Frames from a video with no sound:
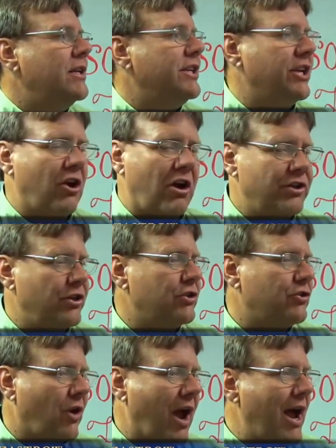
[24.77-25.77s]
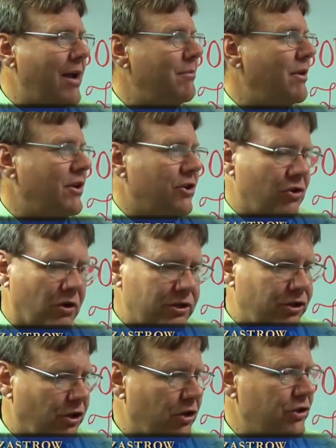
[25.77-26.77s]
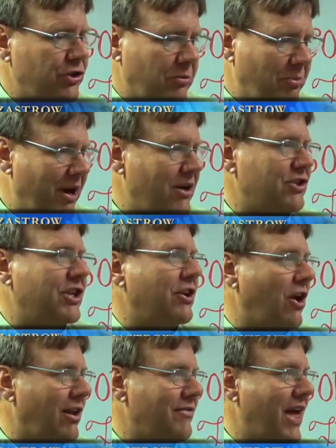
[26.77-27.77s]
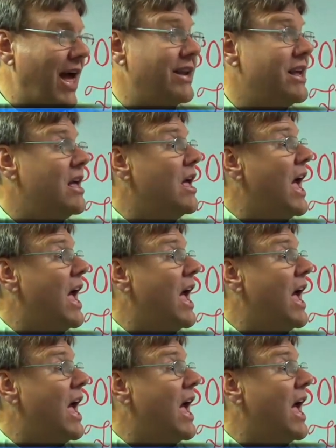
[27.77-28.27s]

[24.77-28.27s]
Get all your tribe, your church, your parish, get all of that.